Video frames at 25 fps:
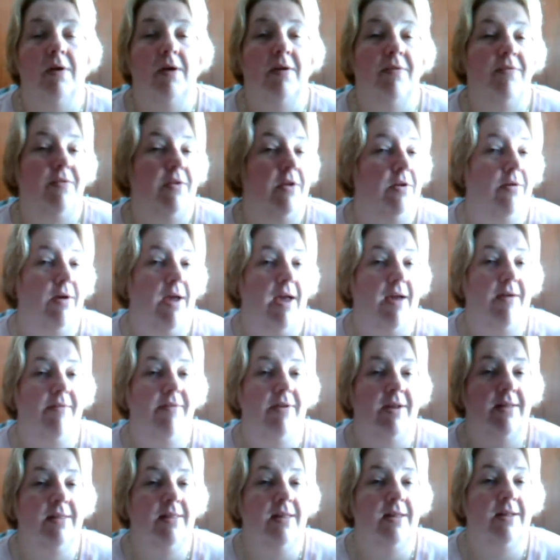If you have
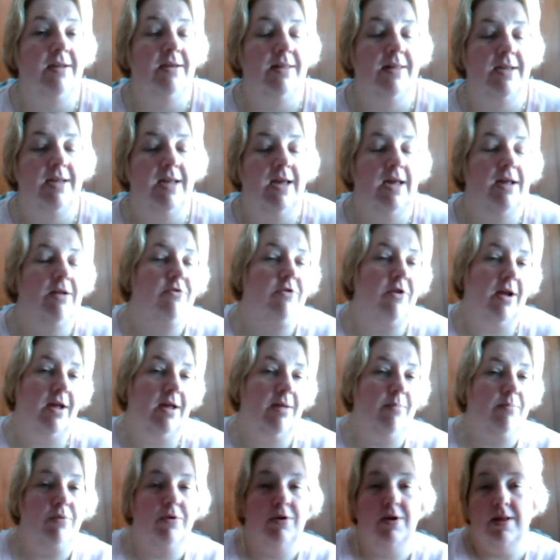it at the end of the day,
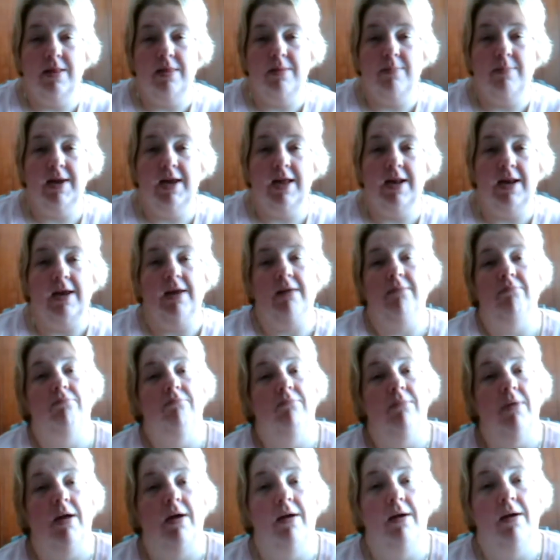try and put it at the beginning.
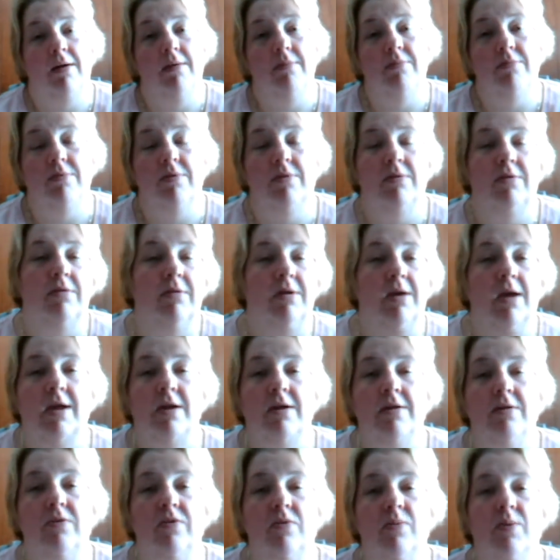Just
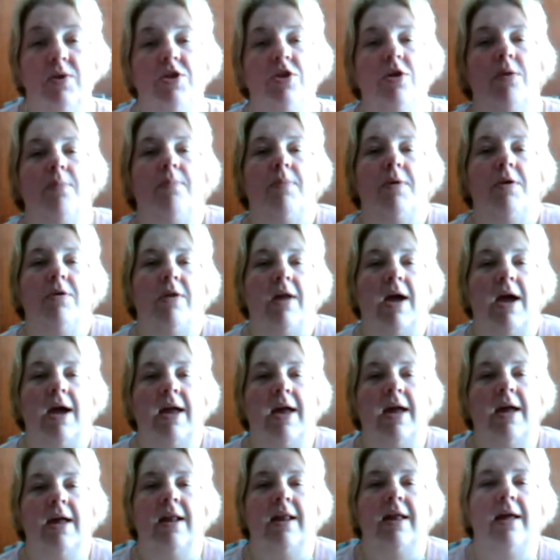kind of switch up your
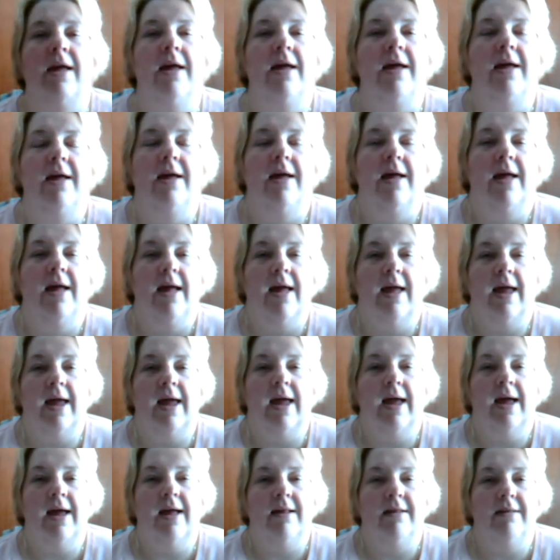diet
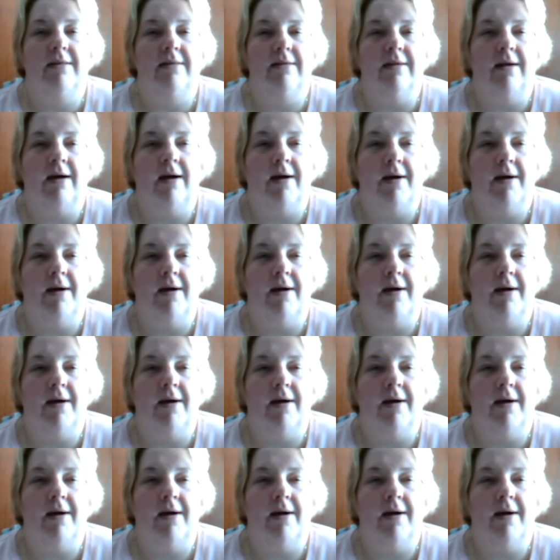and